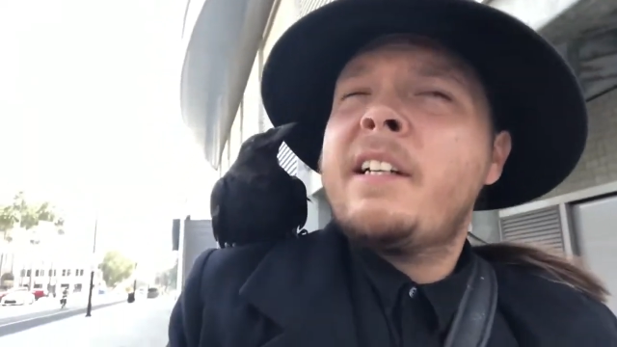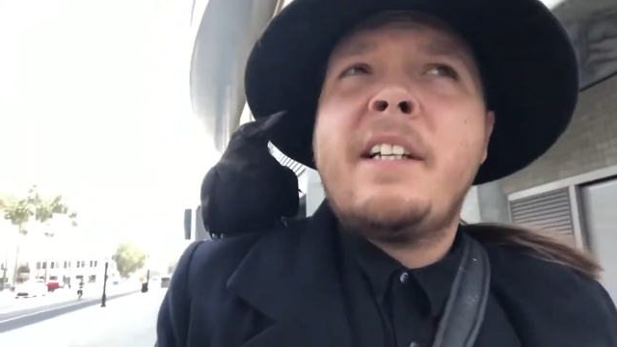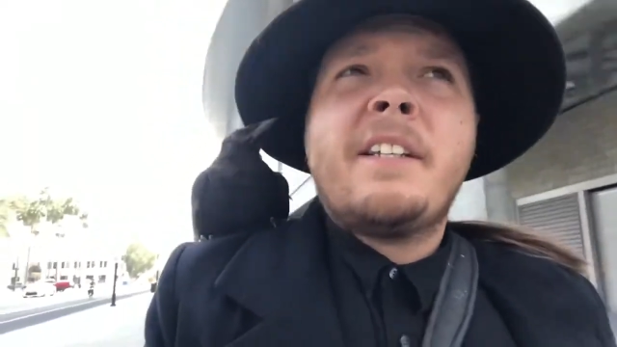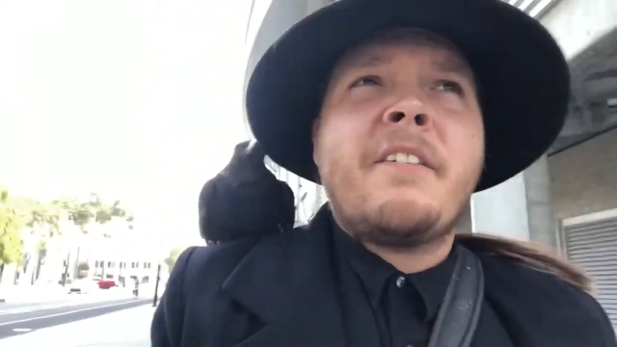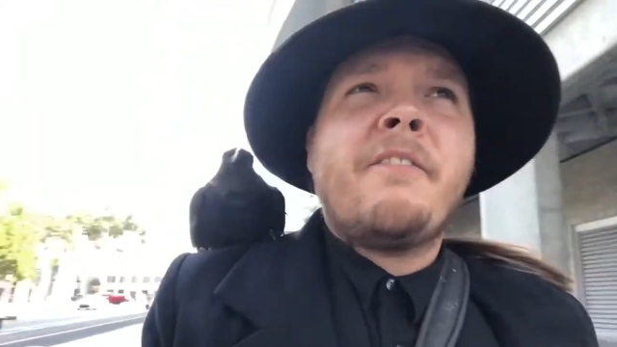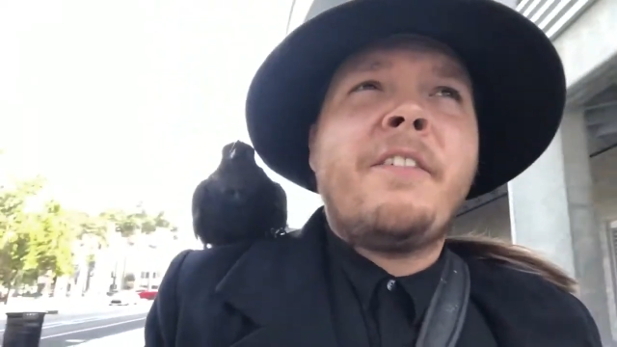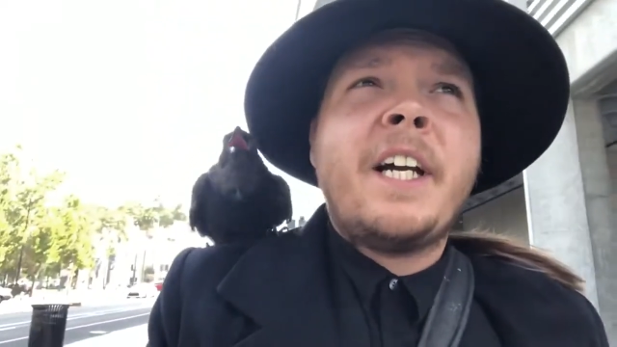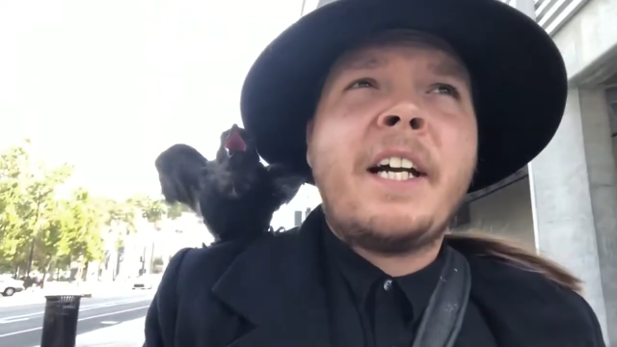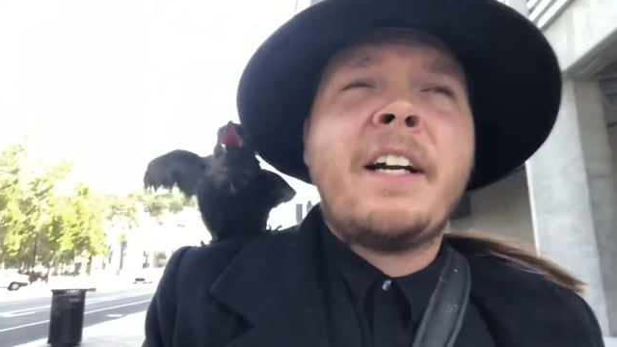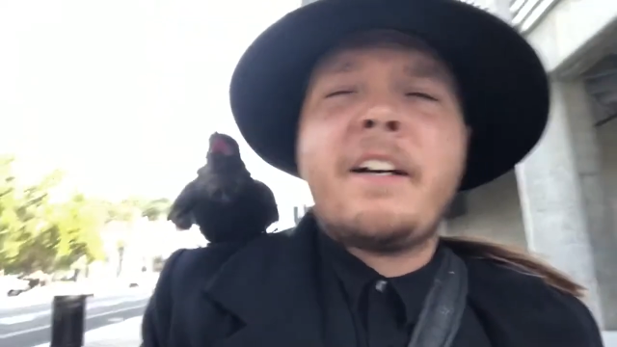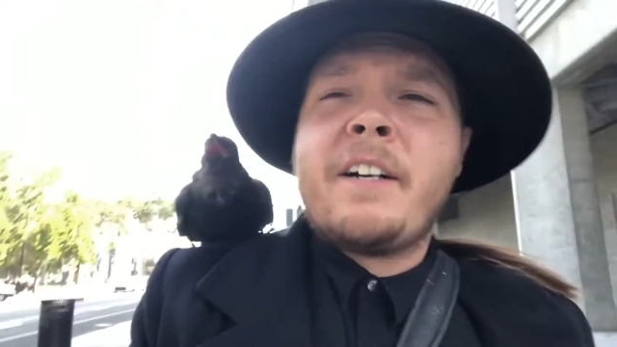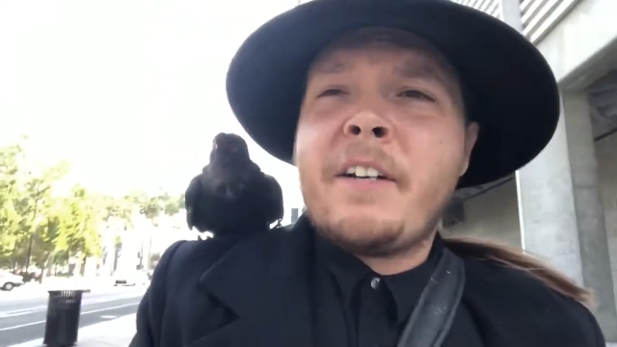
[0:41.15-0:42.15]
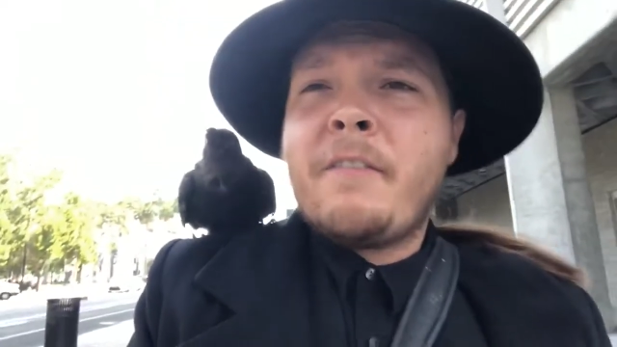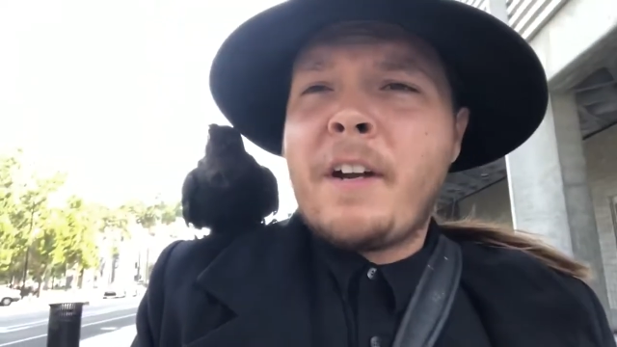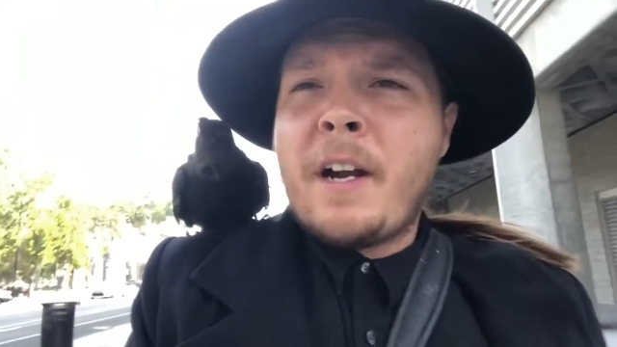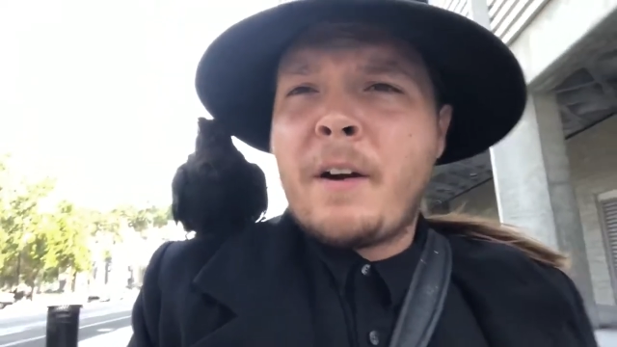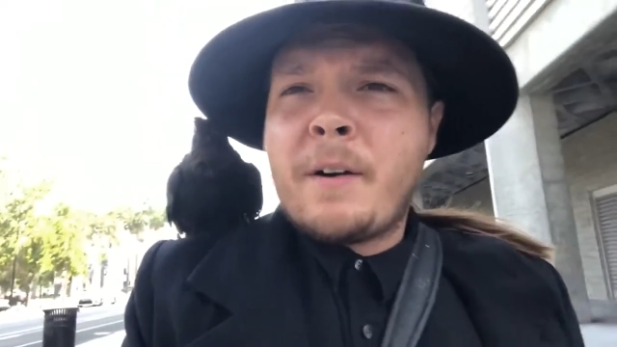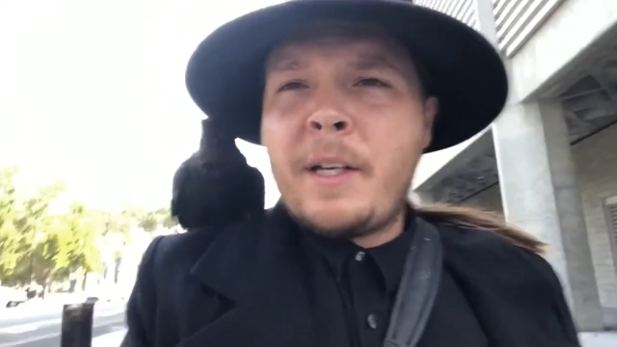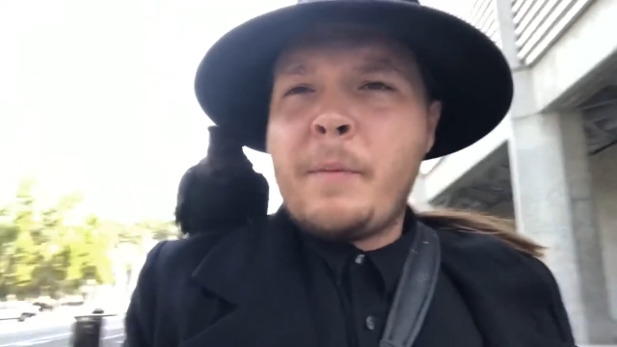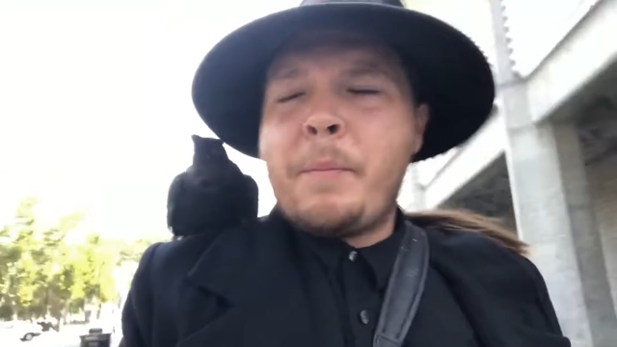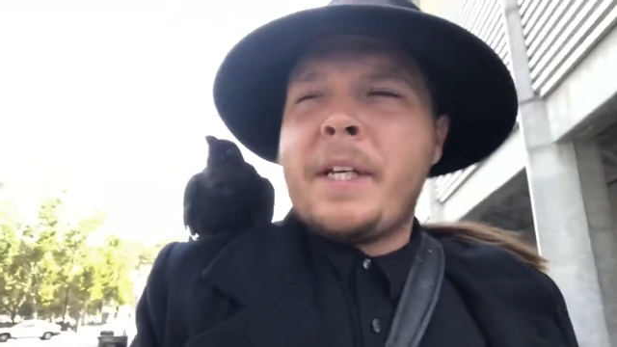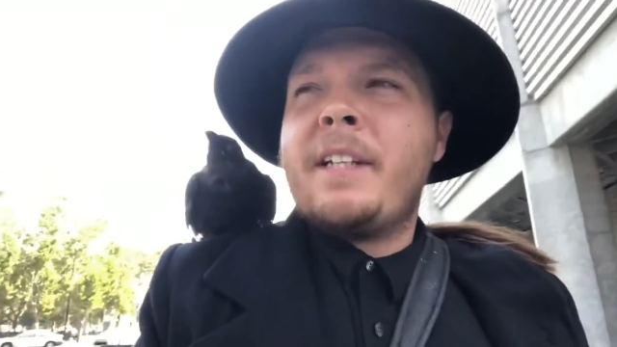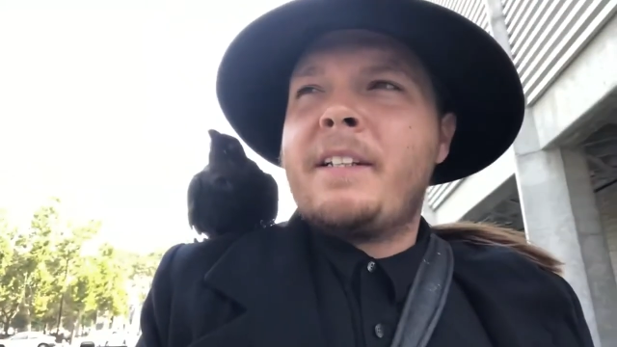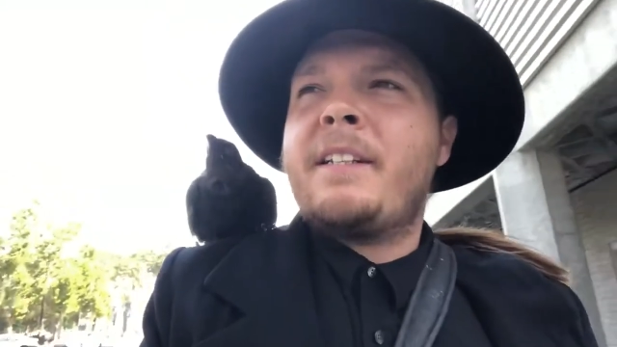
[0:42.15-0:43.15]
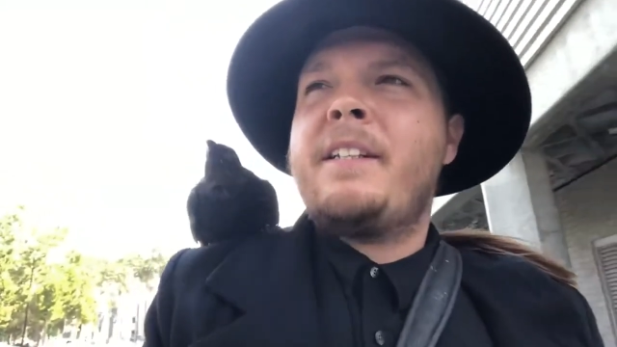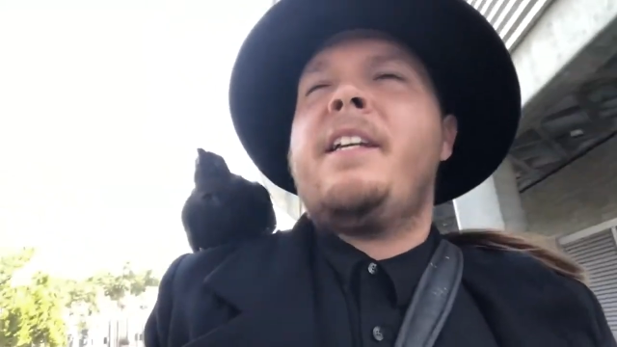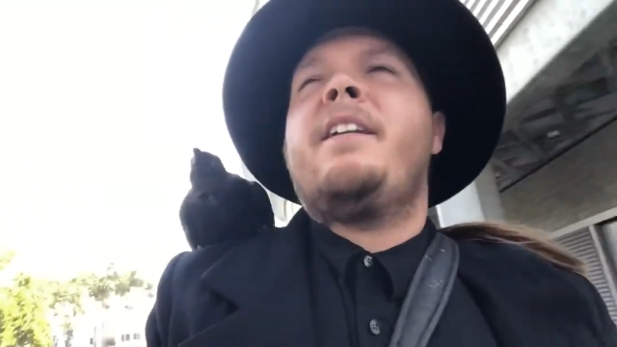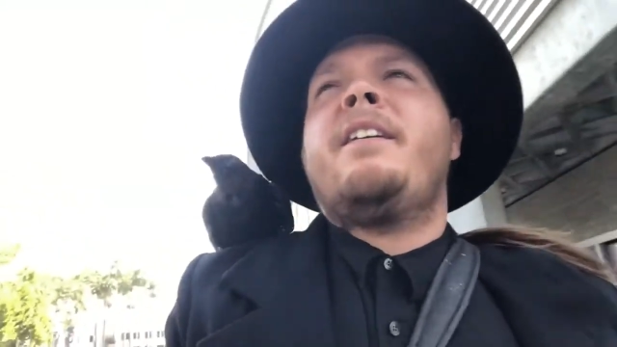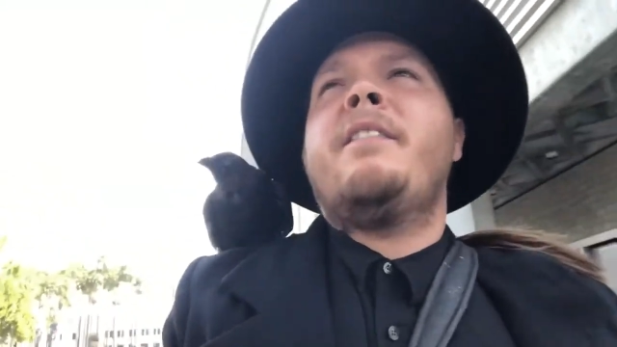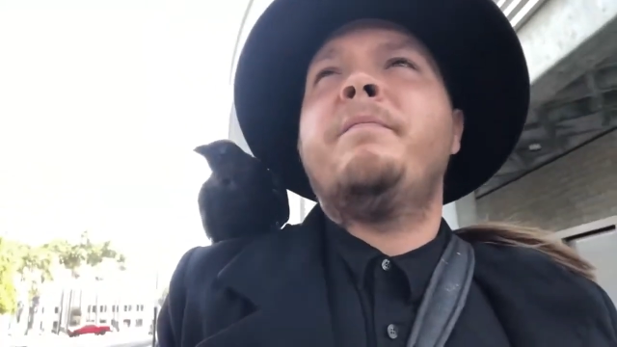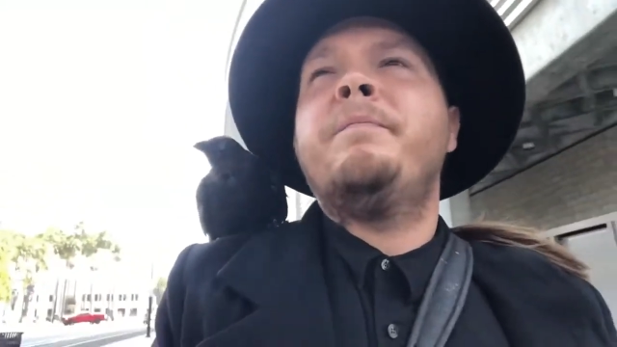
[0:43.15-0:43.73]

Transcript: is a very, ah! very big city.